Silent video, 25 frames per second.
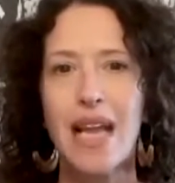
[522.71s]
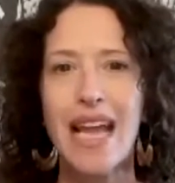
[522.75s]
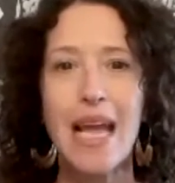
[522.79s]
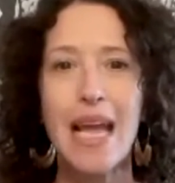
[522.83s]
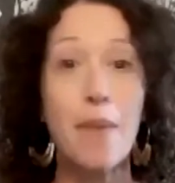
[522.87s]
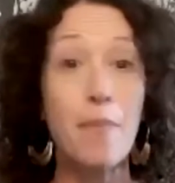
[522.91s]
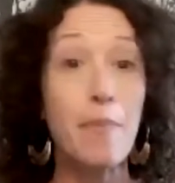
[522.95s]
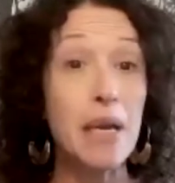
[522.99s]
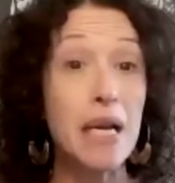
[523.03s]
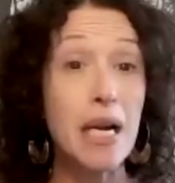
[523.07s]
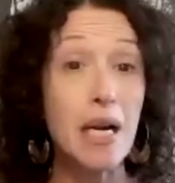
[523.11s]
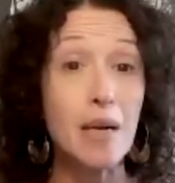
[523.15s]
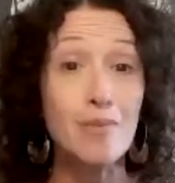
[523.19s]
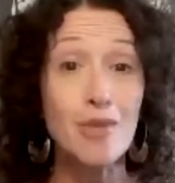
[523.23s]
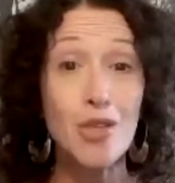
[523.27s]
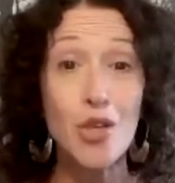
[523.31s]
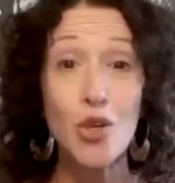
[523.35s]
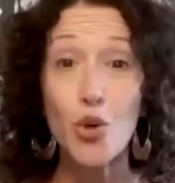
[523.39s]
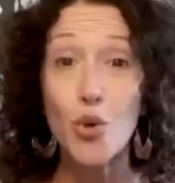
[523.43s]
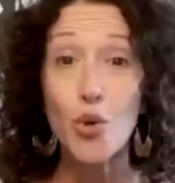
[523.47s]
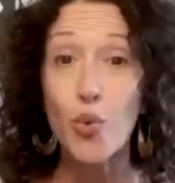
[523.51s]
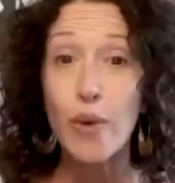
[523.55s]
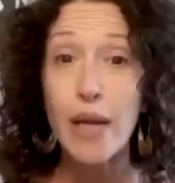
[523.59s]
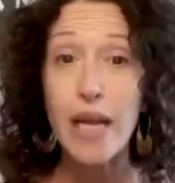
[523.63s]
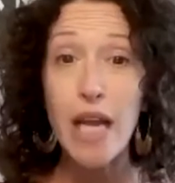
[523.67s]
It becomes
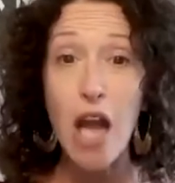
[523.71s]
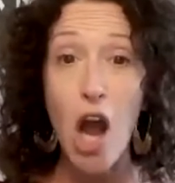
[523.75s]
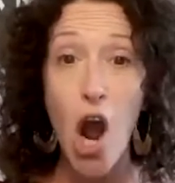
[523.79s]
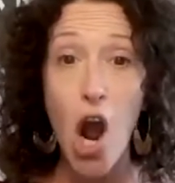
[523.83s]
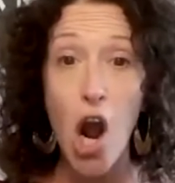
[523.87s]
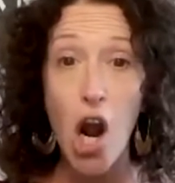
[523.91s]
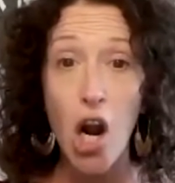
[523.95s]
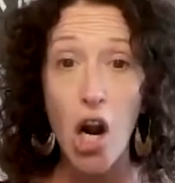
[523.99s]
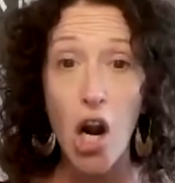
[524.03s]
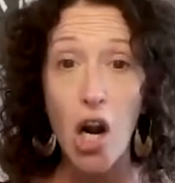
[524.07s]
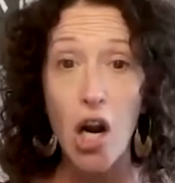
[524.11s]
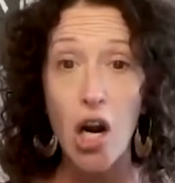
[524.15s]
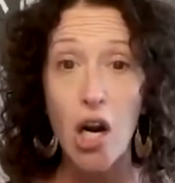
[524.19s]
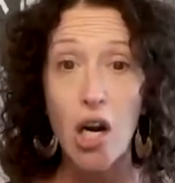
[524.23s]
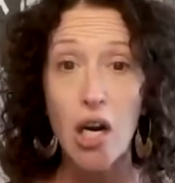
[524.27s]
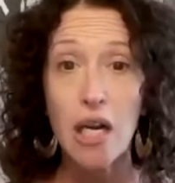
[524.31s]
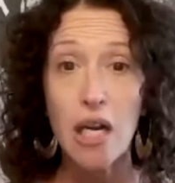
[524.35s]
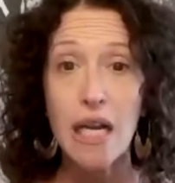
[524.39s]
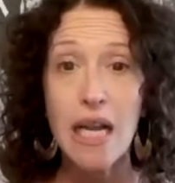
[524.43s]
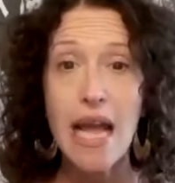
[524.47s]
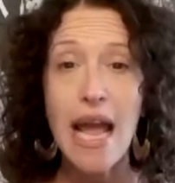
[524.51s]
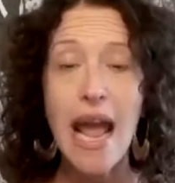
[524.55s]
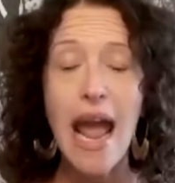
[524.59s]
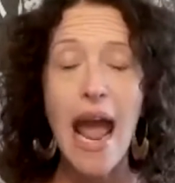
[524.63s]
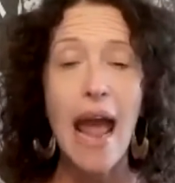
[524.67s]
who we are
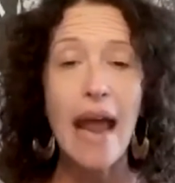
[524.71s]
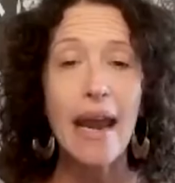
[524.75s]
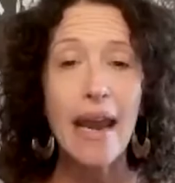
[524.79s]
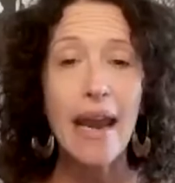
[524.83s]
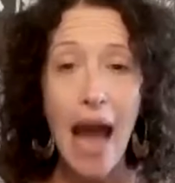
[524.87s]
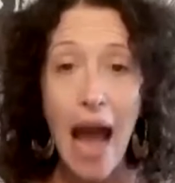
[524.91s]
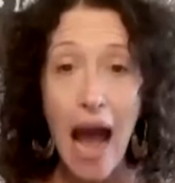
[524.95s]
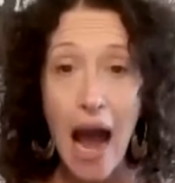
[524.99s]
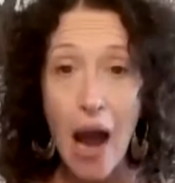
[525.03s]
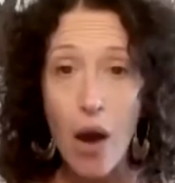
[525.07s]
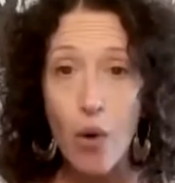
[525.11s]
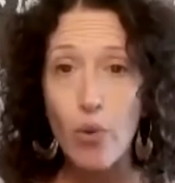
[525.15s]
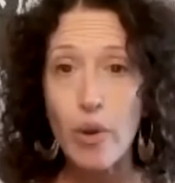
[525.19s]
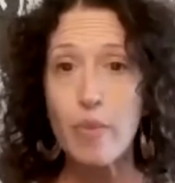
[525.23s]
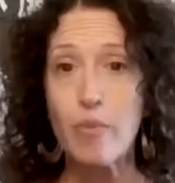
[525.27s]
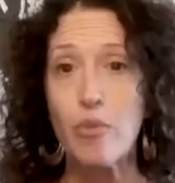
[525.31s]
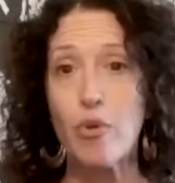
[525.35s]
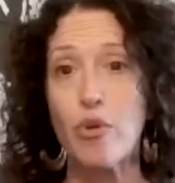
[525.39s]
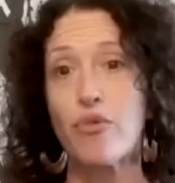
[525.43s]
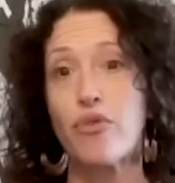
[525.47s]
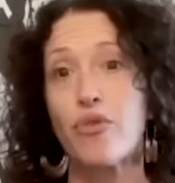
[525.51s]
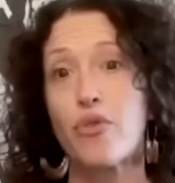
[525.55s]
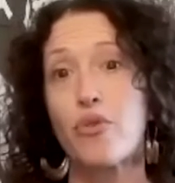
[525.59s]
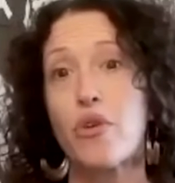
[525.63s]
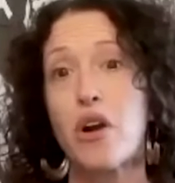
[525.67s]
and how we
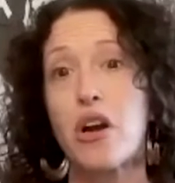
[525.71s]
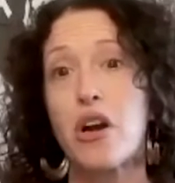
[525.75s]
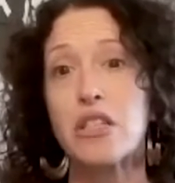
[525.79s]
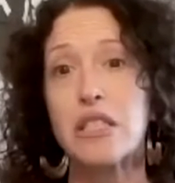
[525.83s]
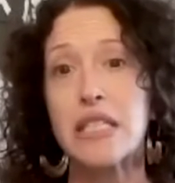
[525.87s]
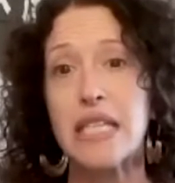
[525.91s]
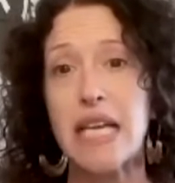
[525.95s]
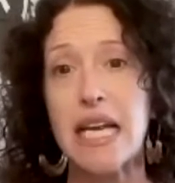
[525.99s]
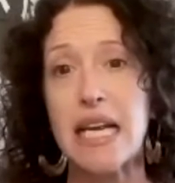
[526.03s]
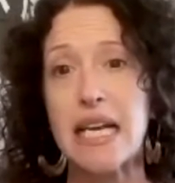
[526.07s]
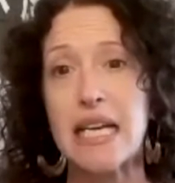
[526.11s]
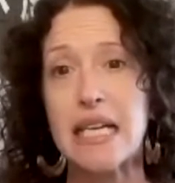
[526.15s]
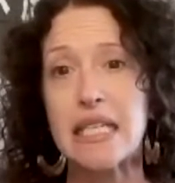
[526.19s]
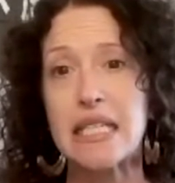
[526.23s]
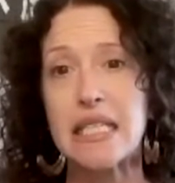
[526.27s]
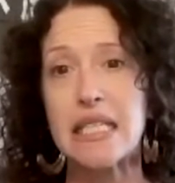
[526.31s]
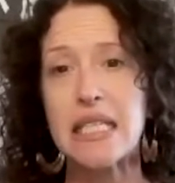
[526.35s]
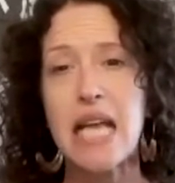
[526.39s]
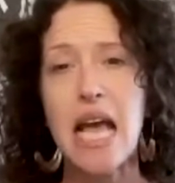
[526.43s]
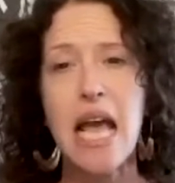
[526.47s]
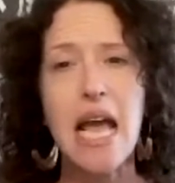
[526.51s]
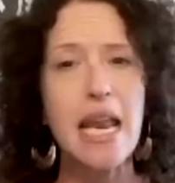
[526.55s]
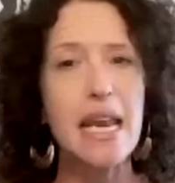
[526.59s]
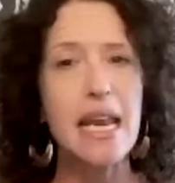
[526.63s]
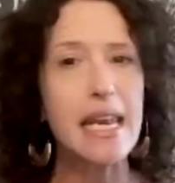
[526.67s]
move through our days,
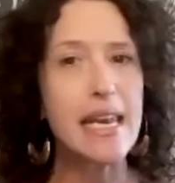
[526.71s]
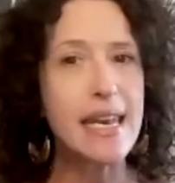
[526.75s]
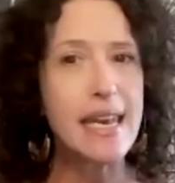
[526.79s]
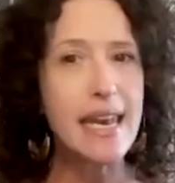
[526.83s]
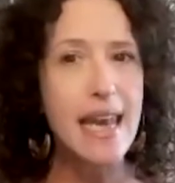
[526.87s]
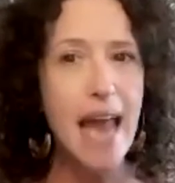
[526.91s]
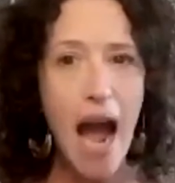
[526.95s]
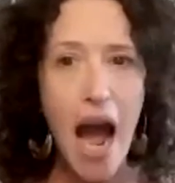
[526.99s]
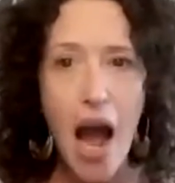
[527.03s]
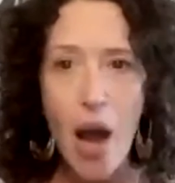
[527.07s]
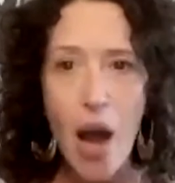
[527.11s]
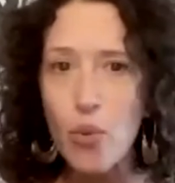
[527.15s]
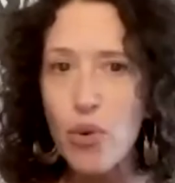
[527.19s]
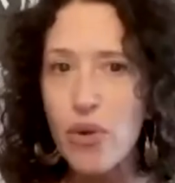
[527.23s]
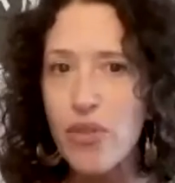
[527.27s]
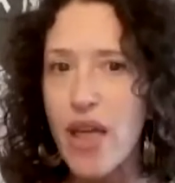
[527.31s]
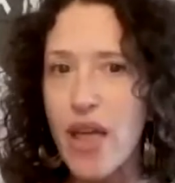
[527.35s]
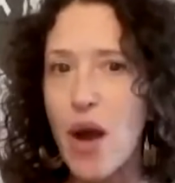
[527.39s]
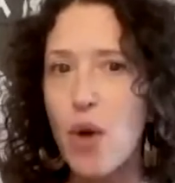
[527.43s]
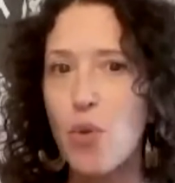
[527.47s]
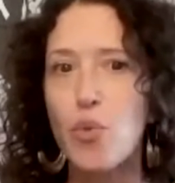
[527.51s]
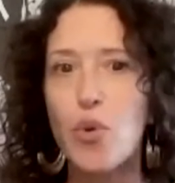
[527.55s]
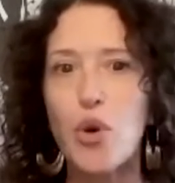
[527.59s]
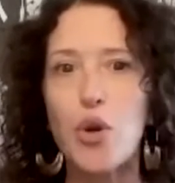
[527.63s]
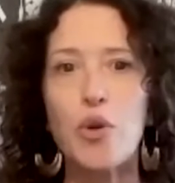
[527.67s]
not
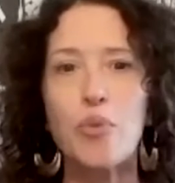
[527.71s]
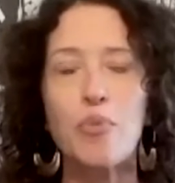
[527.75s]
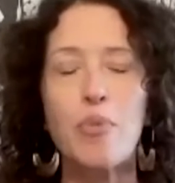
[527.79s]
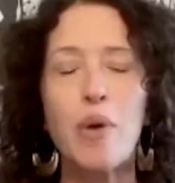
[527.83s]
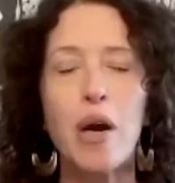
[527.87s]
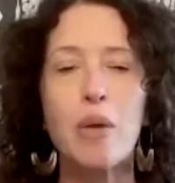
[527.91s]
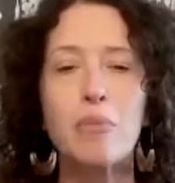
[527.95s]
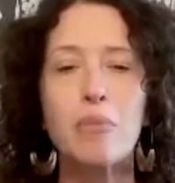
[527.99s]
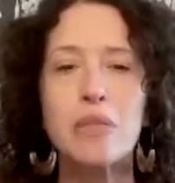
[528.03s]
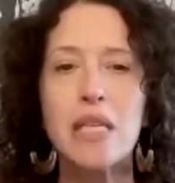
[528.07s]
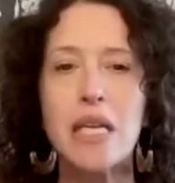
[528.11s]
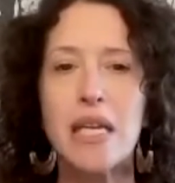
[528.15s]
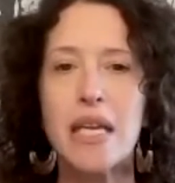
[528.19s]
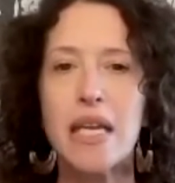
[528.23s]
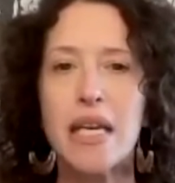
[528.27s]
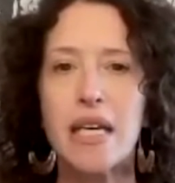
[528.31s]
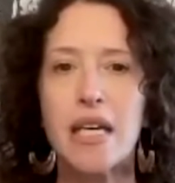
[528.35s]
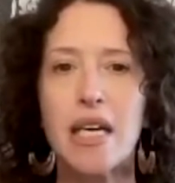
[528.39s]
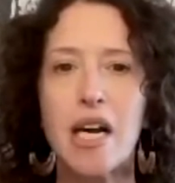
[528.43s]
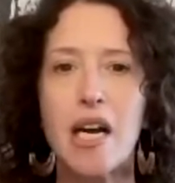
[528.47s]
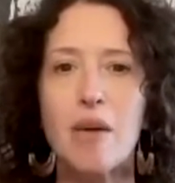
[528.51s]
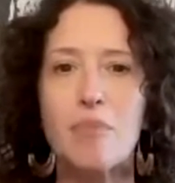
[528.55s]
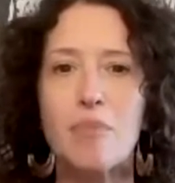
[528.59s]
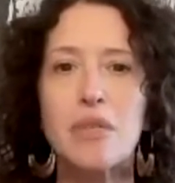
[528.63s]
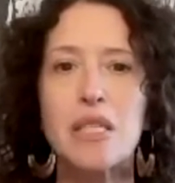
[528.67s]
without road bumps and
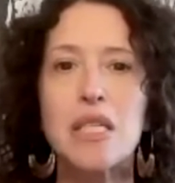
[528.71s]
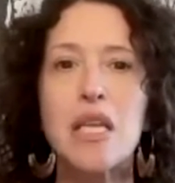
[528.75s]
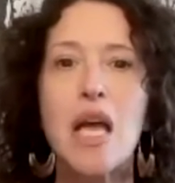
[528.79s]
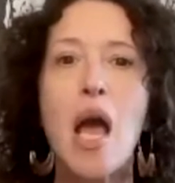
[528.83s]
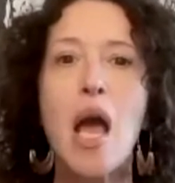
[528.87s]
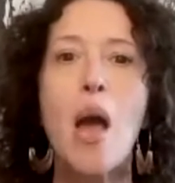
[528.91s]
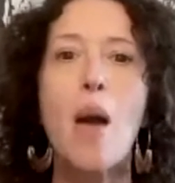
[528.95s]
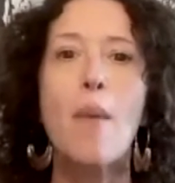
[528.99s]
hiccups,